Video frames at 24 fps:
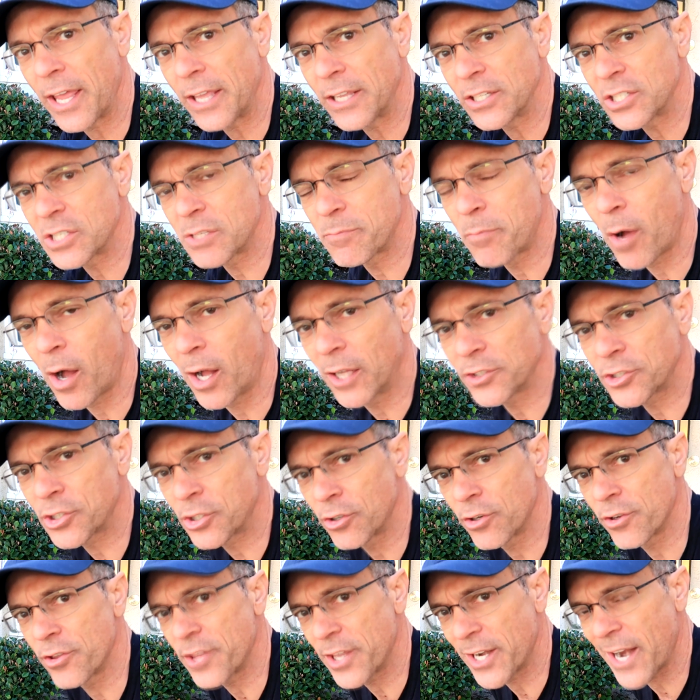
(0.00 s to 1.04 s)
a
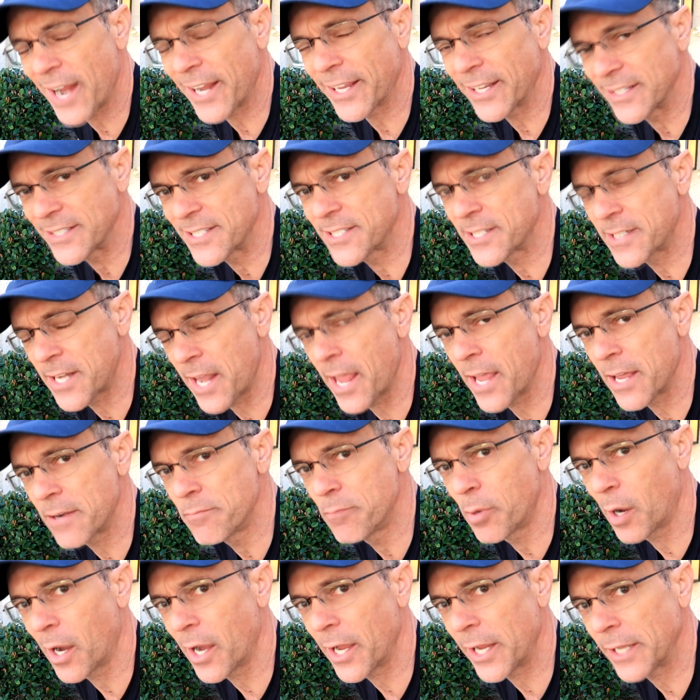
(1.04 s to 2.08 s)
sponsor that I could
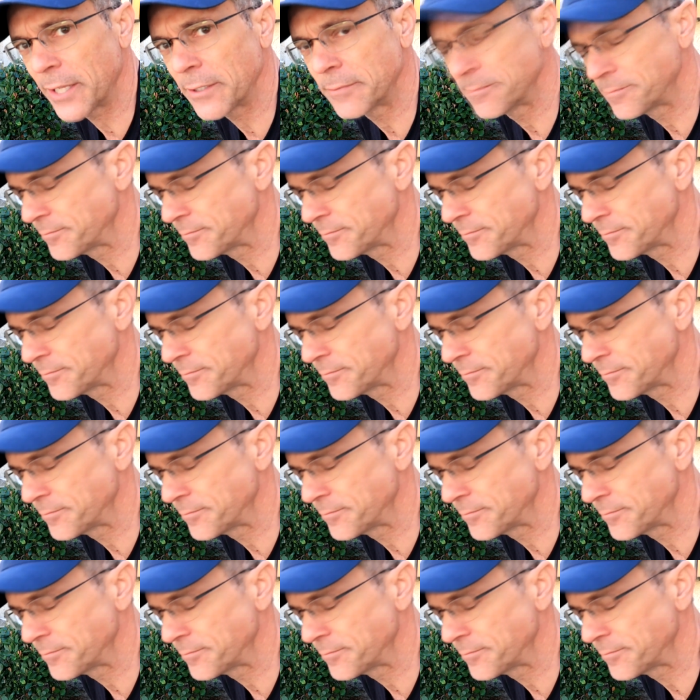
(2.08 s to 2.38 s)
stand by.